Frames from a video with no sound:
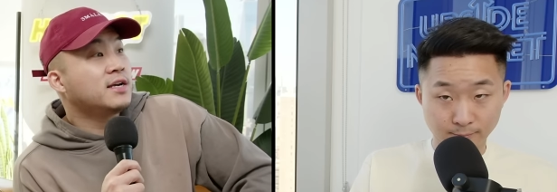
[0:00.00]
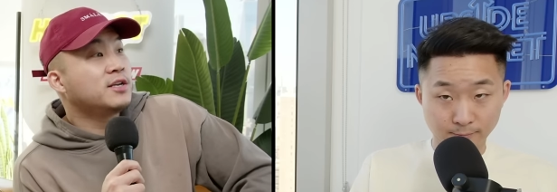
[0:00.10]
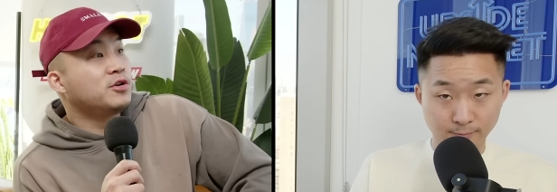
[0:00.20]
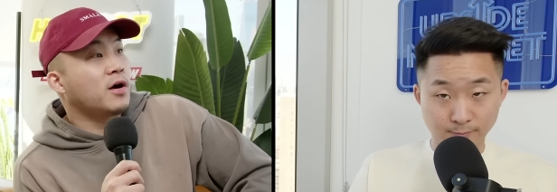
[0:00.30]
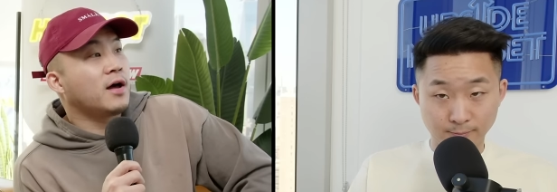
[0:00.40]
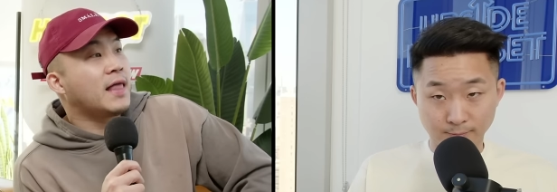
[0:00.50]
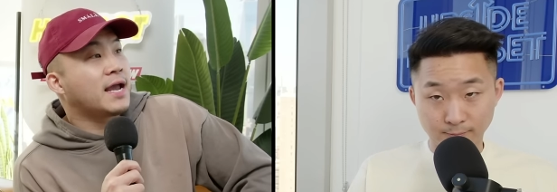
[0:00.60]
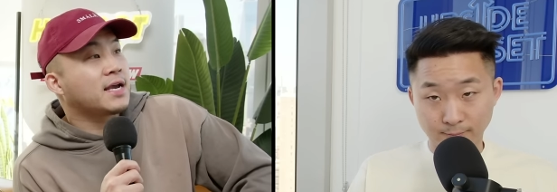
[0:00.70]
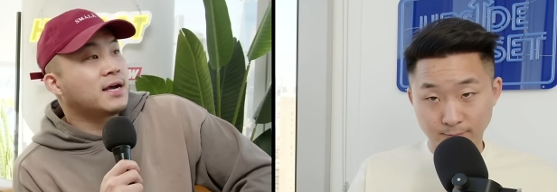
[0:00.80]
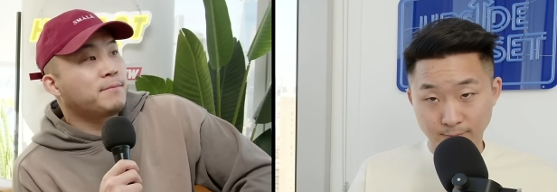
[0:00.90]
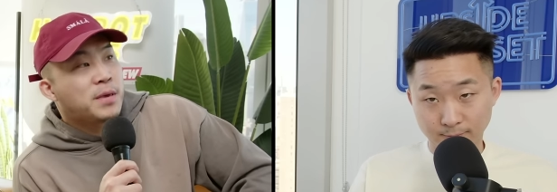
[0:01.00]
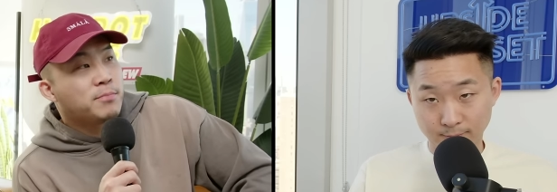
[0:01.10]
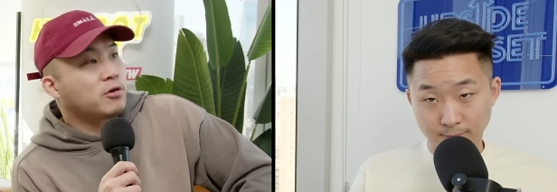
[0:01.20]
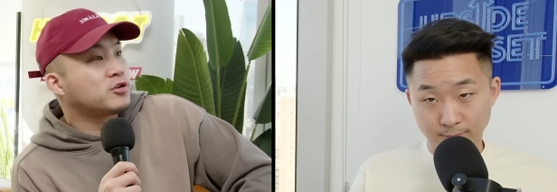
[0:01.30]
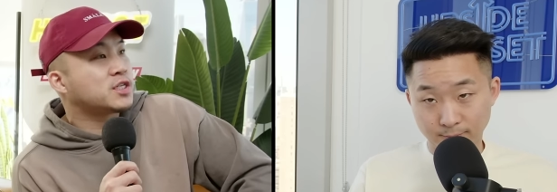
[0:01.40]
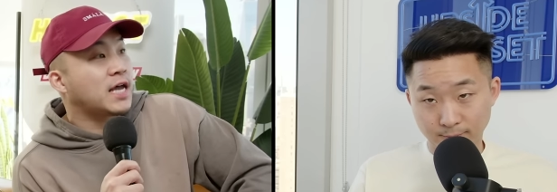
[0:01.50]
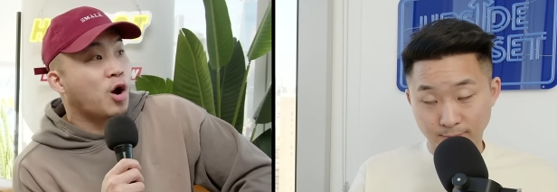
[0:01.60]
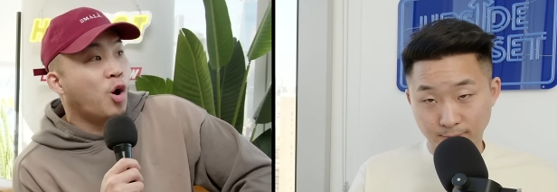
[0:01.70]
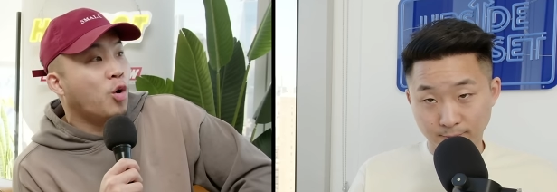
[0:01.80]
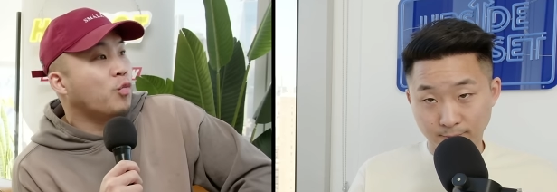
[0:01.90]
Speaker 1: You know how like people are just like,
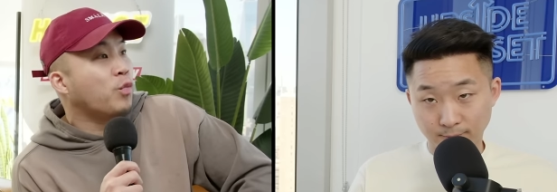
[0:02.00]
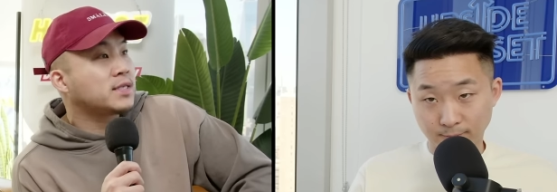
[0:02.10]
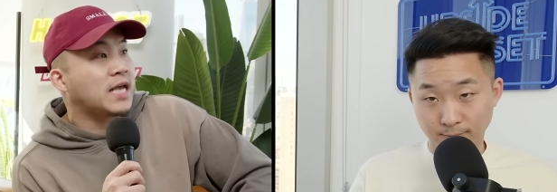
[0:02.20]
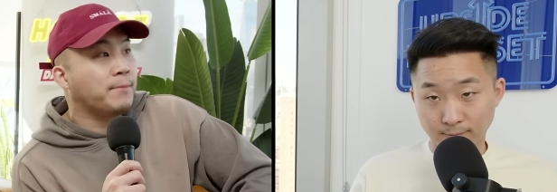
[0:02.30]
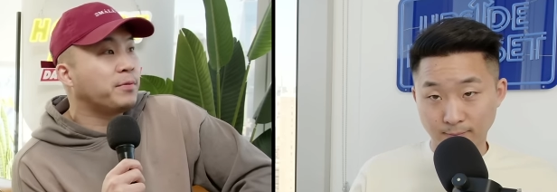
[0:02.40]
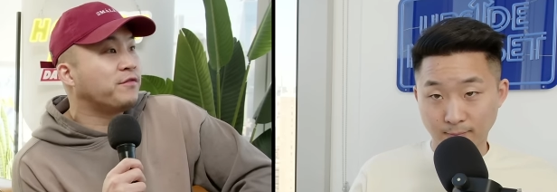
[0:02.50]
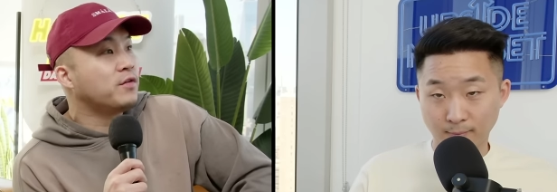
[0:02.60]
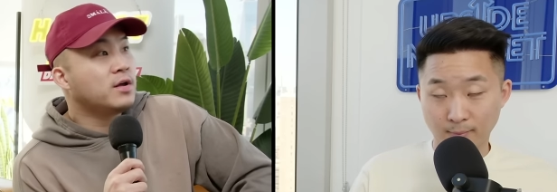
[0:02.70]
oh, what type of